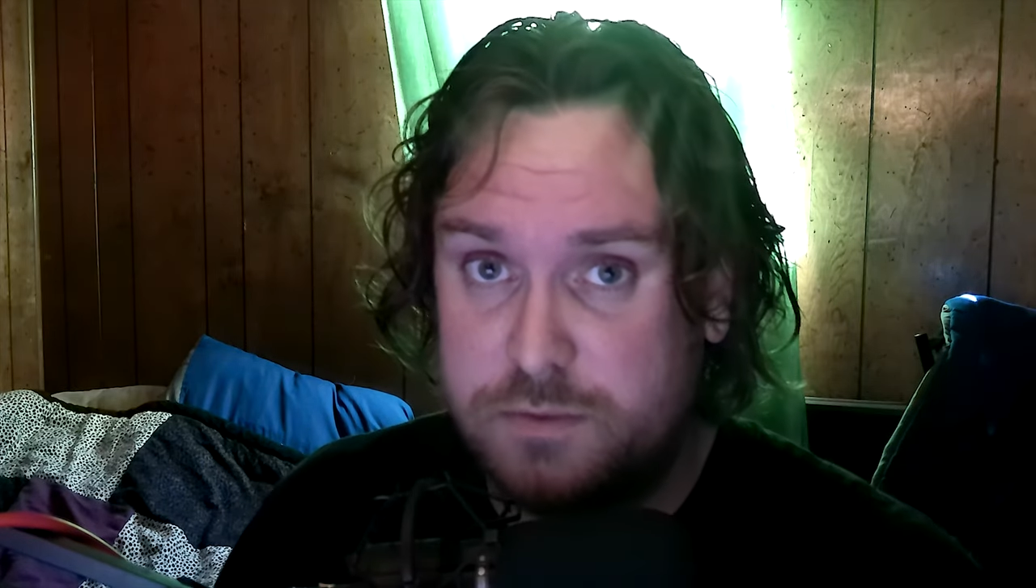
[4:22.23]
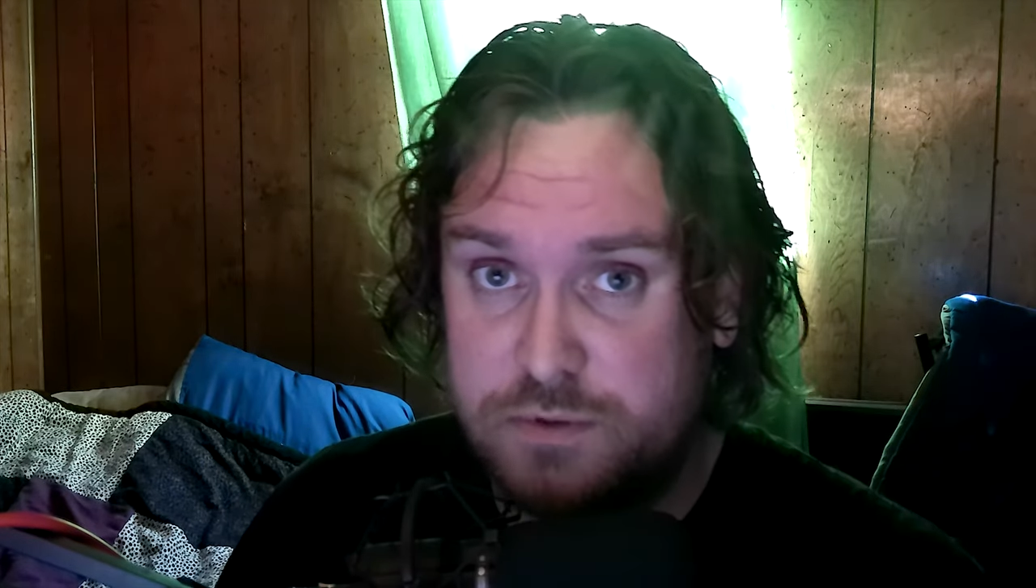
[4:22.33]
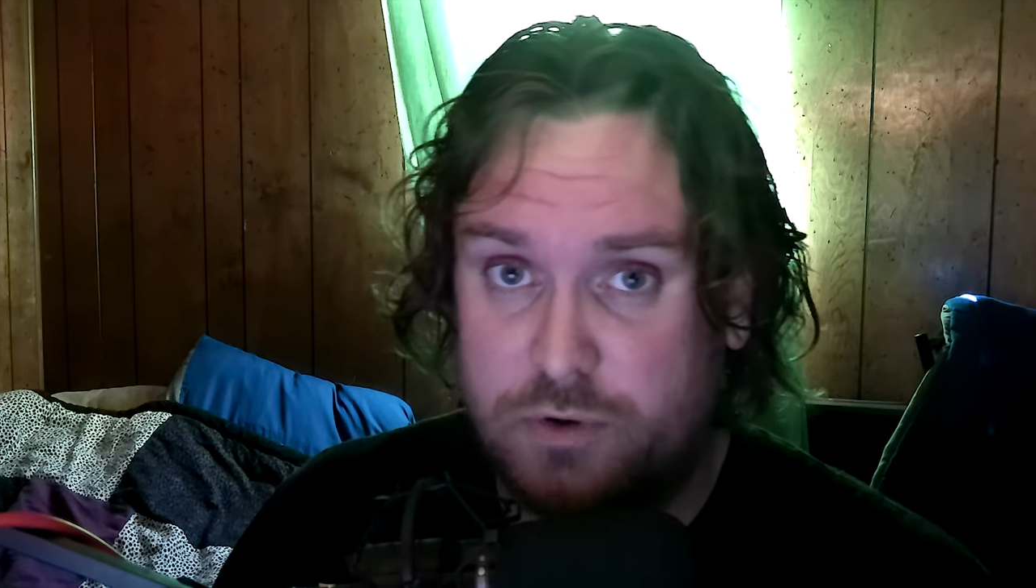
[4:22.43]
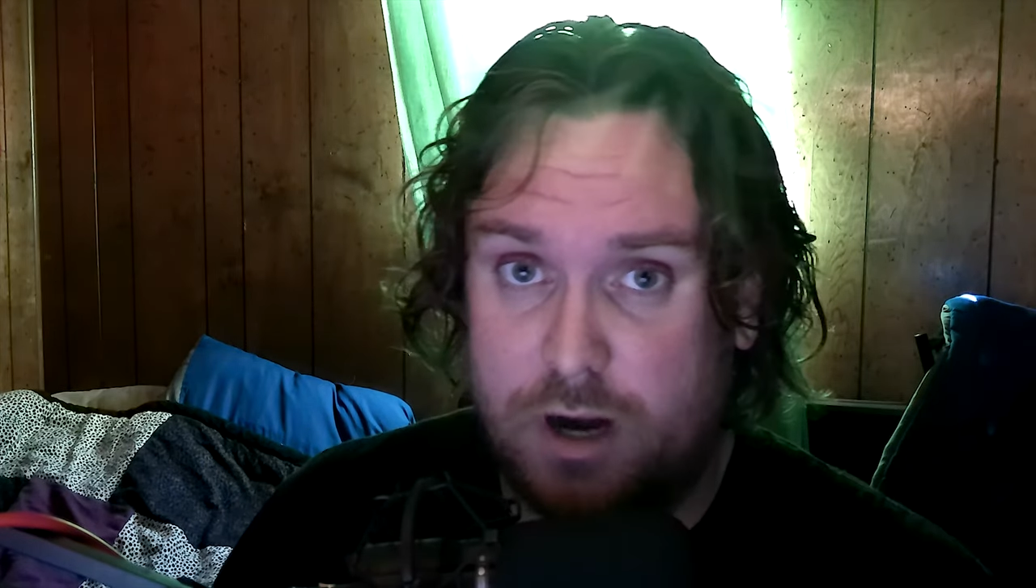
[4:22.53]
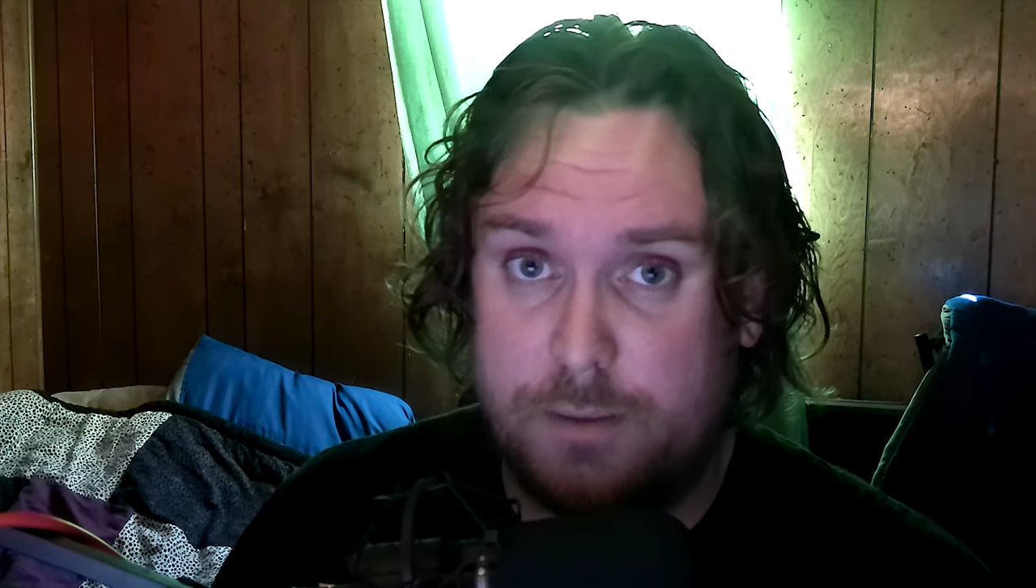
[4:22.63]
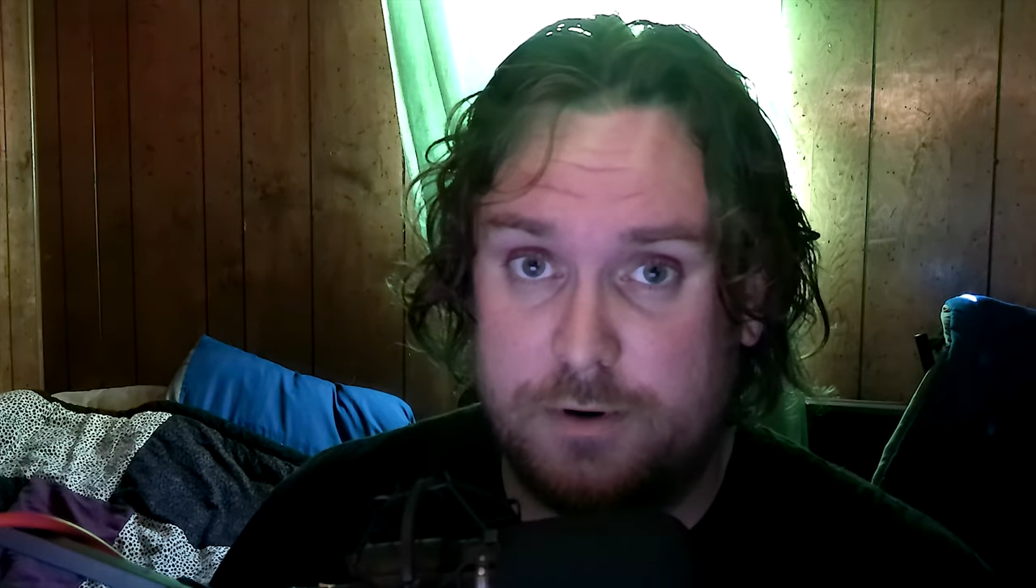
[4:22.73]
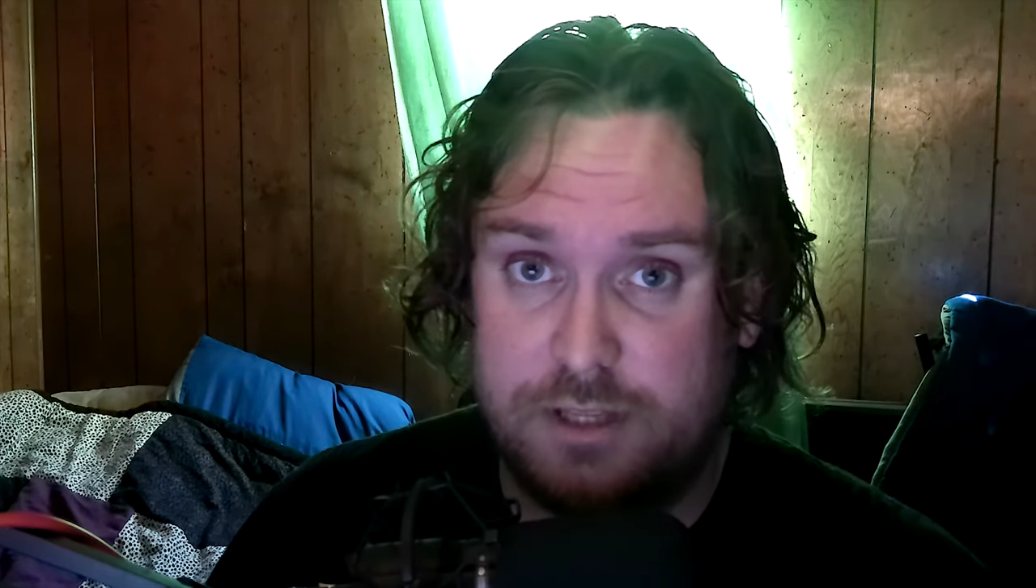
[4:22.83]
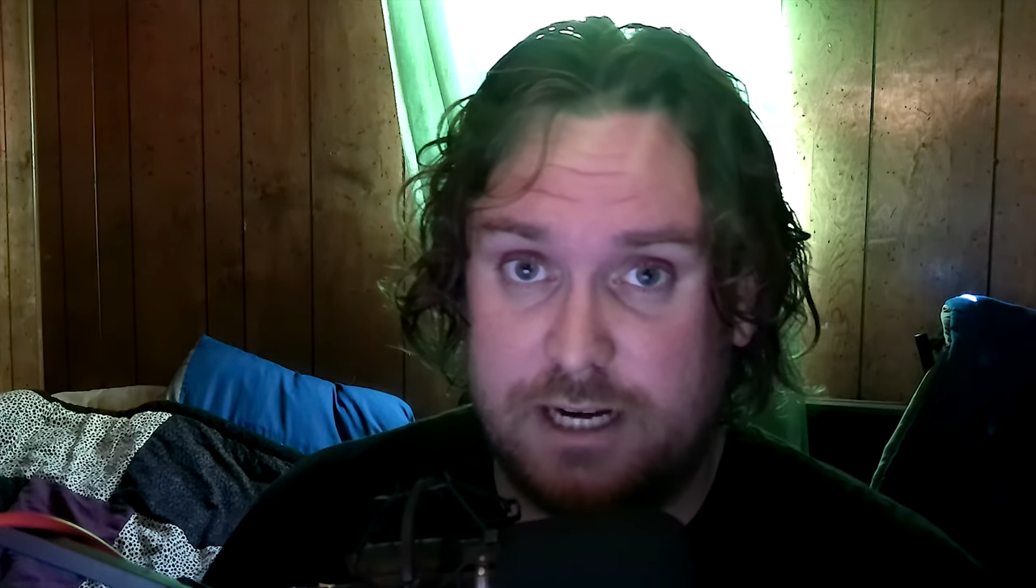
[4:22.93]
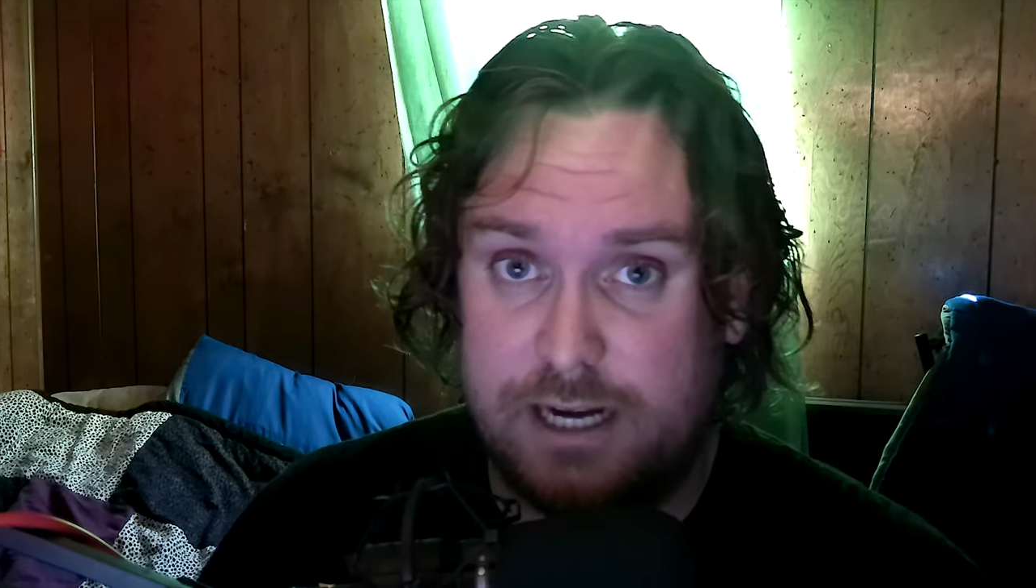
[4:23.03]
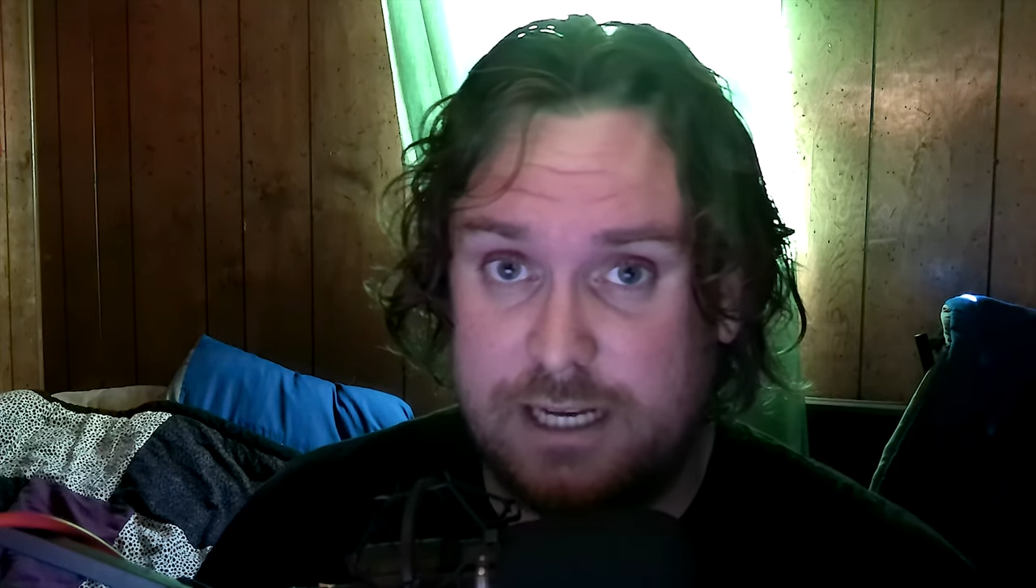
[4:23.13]

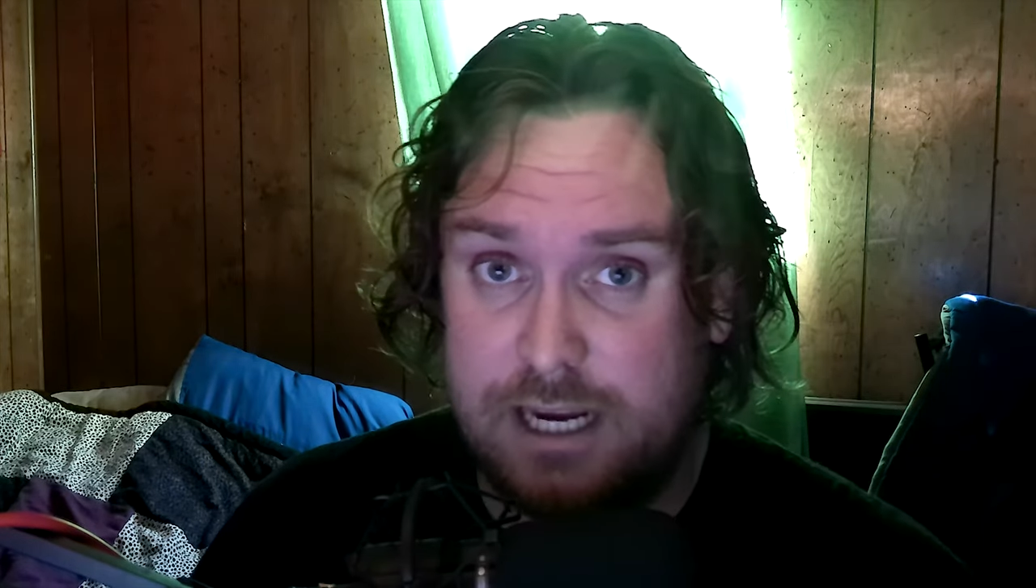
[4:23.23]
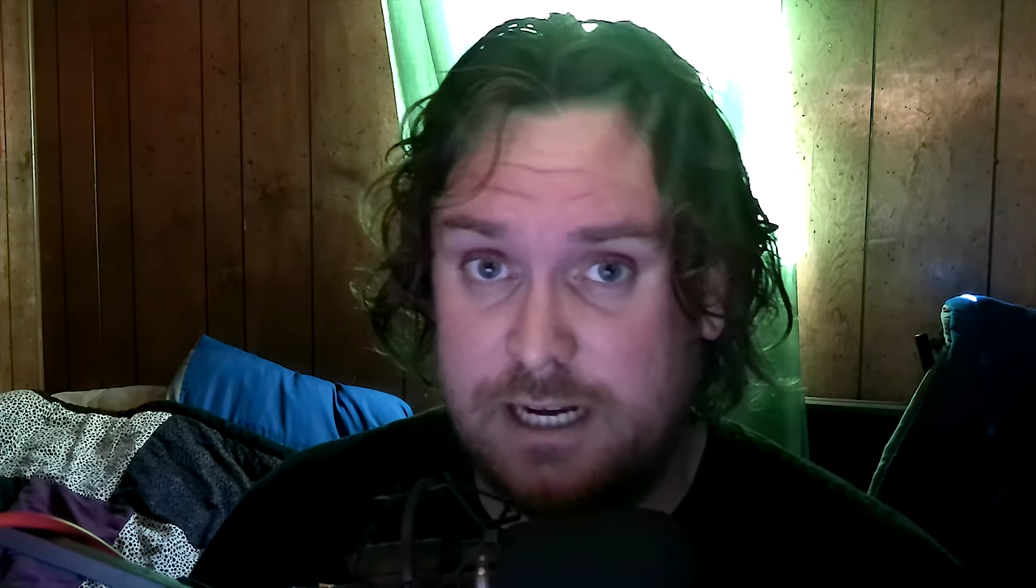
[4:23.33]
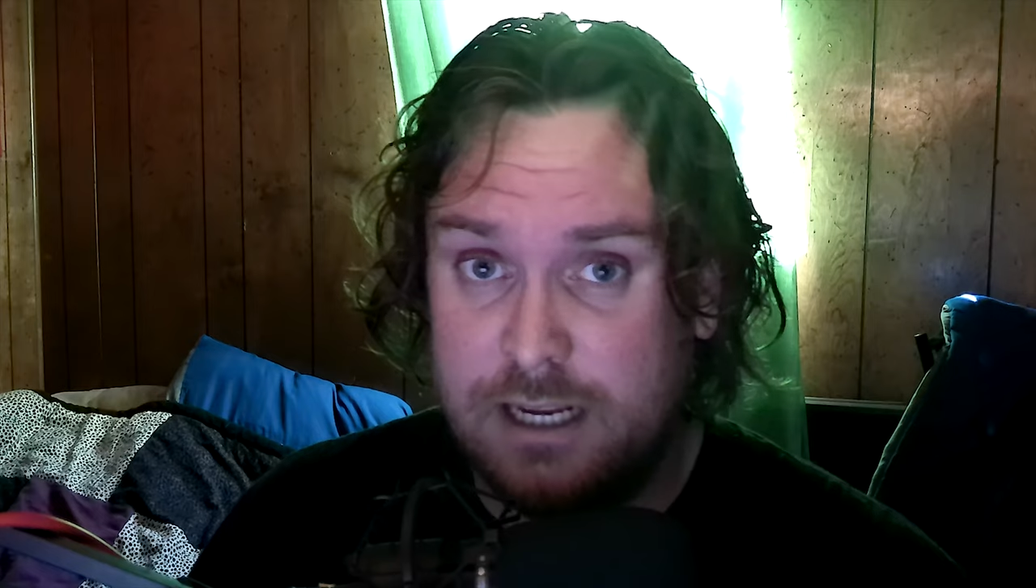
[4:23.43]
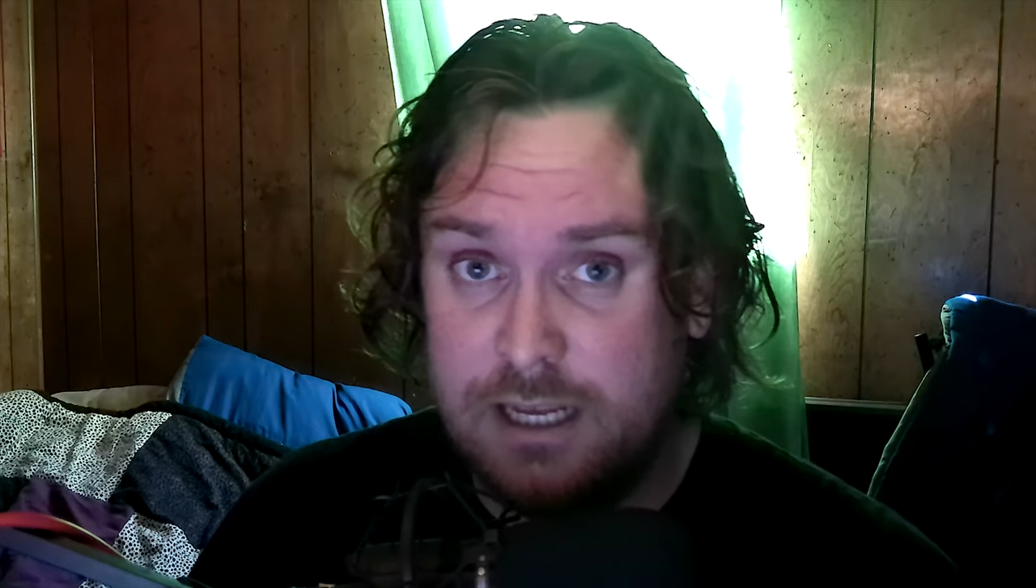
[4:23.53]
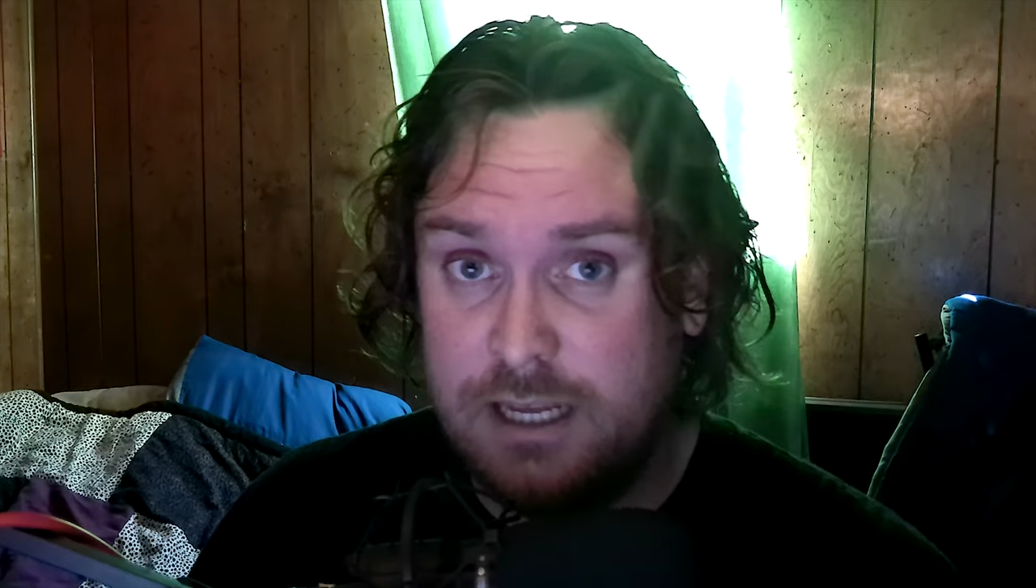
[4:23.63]
subscriber that I need